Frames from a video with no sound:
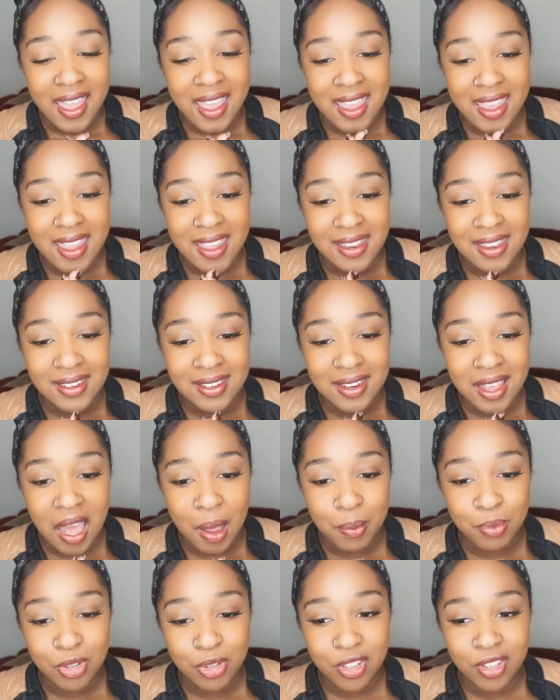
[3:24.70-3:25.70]
and
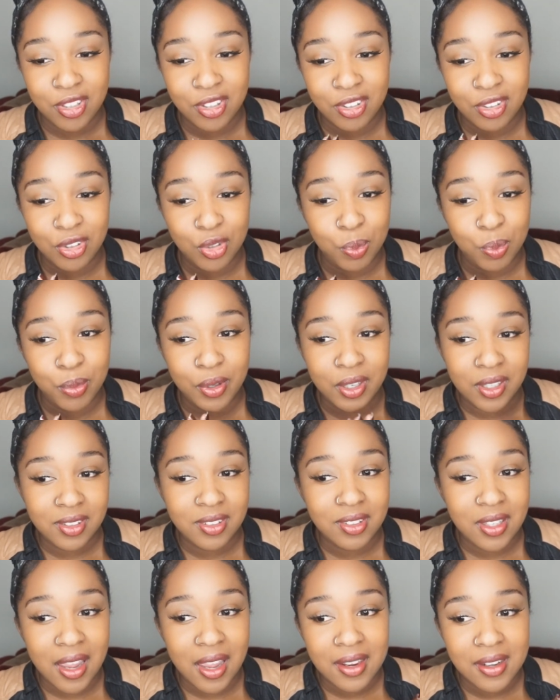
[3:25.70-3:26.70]
I'm just super
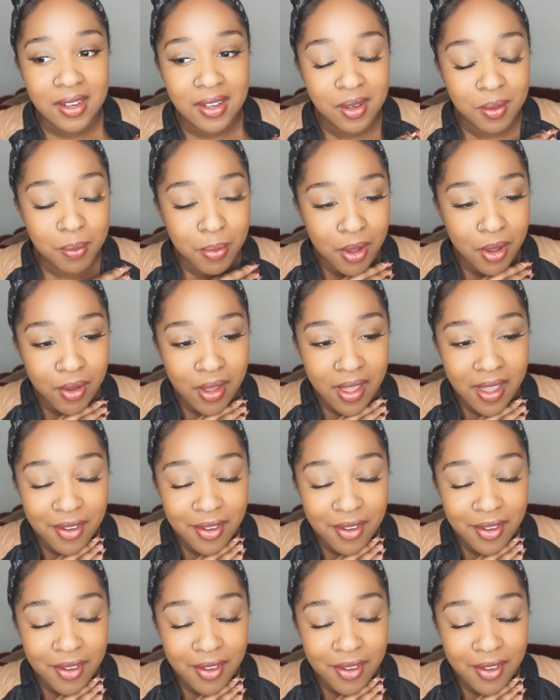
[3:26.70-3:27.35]
excited about